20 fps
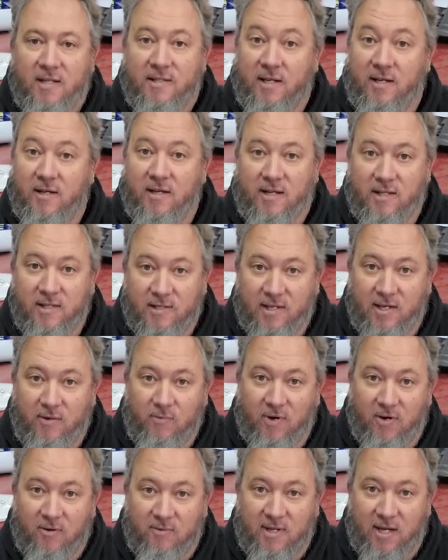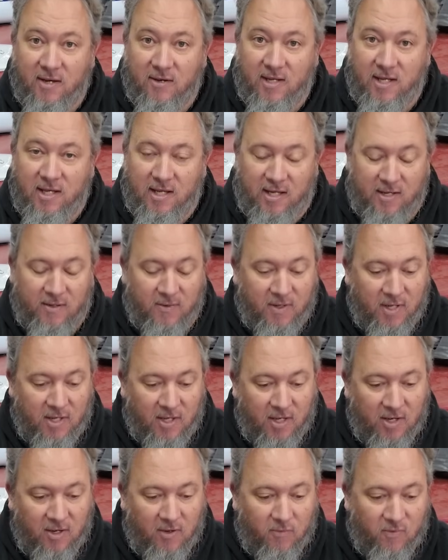So you can see where I'm going here.
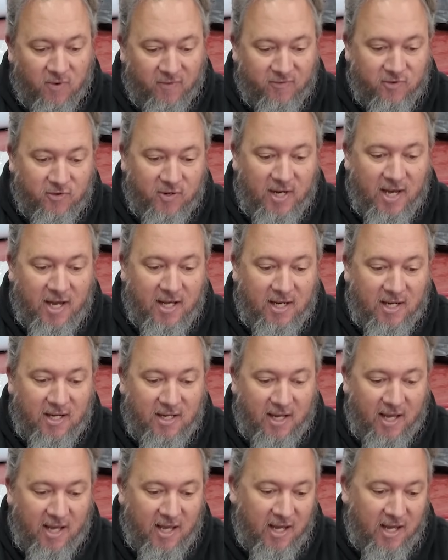We've created